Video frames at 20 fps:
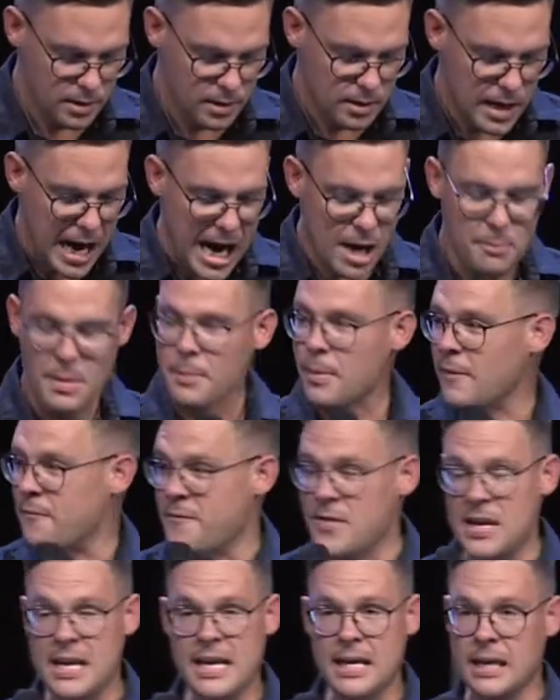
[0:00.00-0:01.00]
I remember
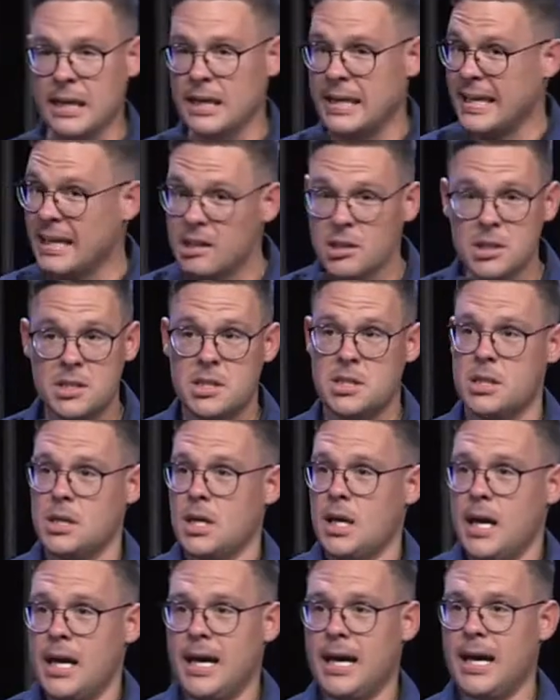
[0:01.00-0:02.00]
feeling guilt
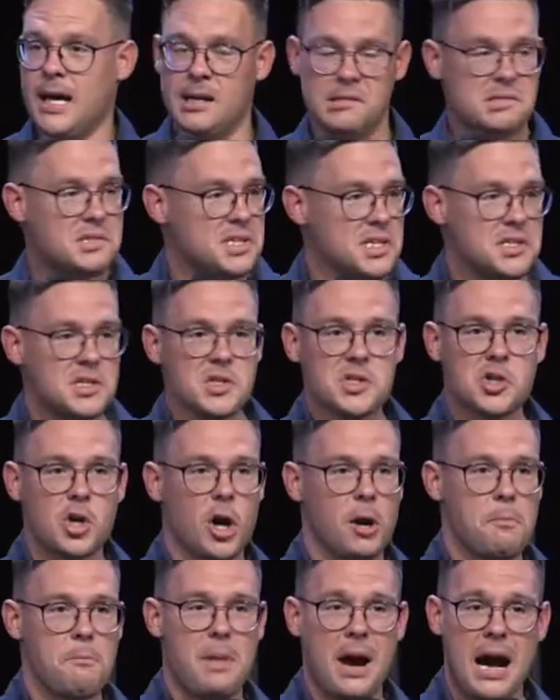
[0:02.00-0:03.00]
uh, in seasons
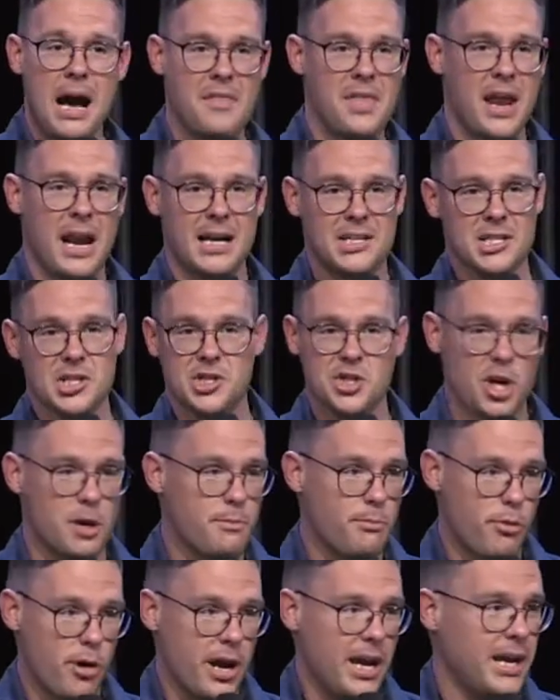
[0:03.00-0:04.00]
gone by that I just don't
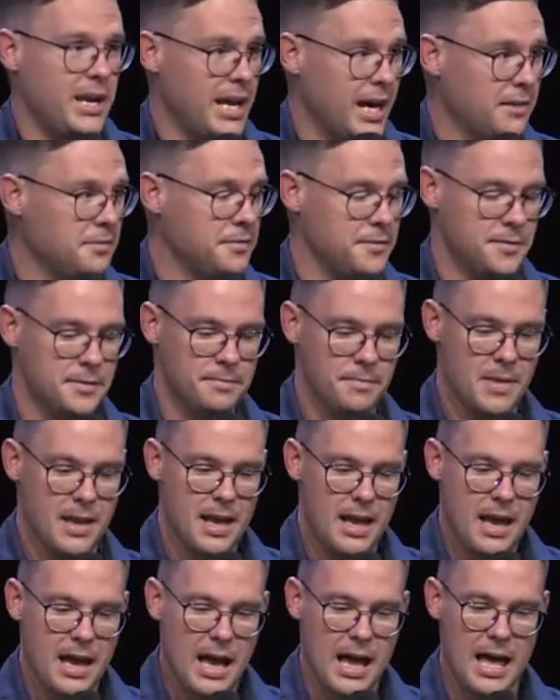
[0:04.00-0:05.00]
pray enough.
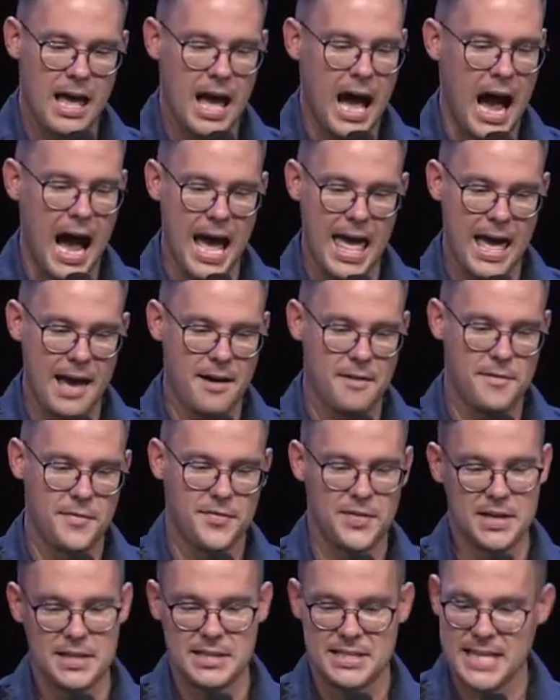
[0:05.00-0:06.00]
Uh, I have
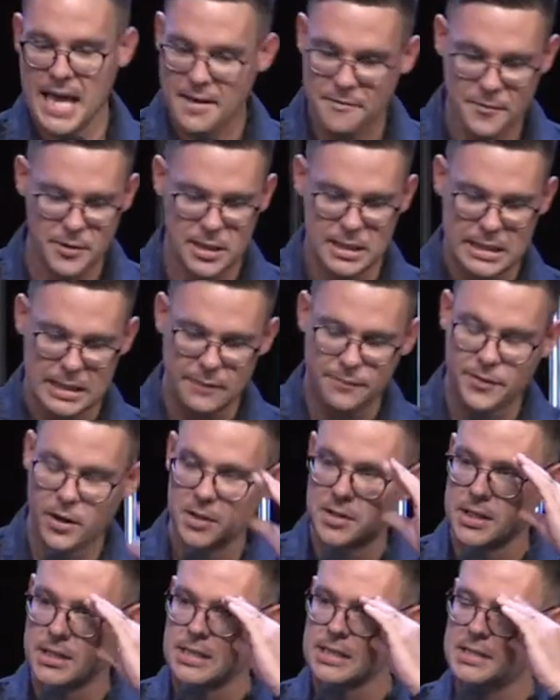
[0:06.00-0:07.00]
definitely felt
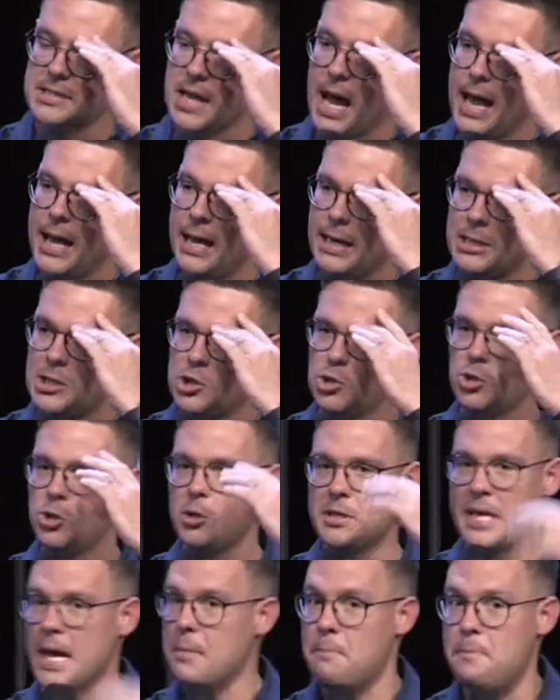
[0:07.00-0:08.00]
the desire to
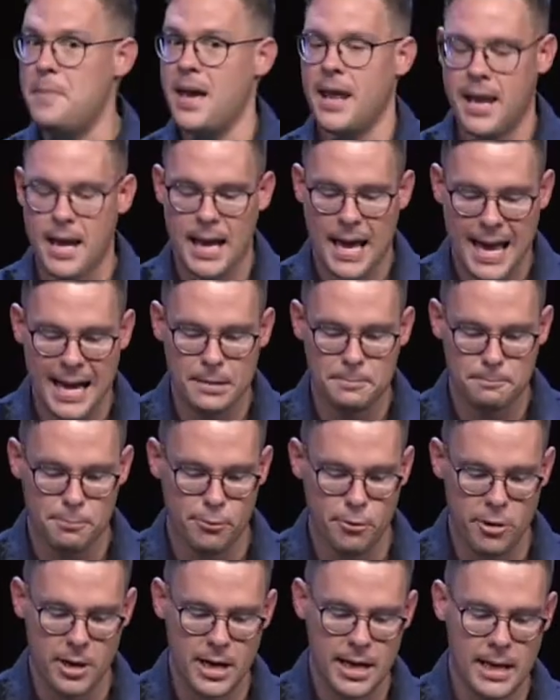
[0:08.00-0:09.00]
get better at
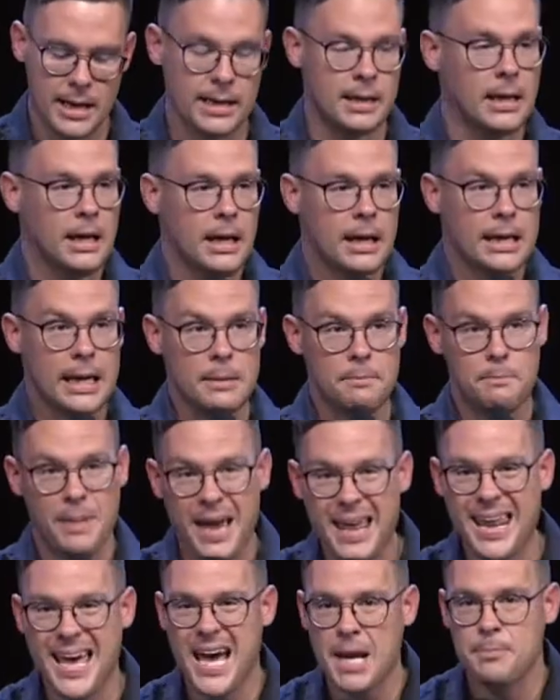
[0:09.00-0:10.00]
prayer and get
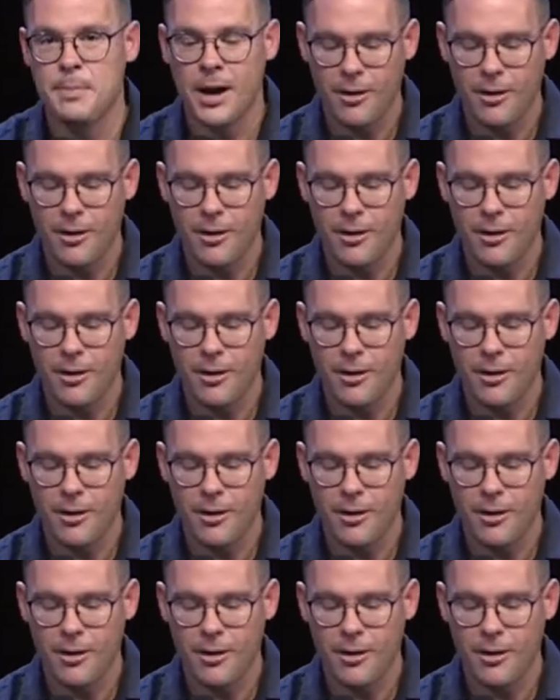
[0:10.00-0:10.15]
better at my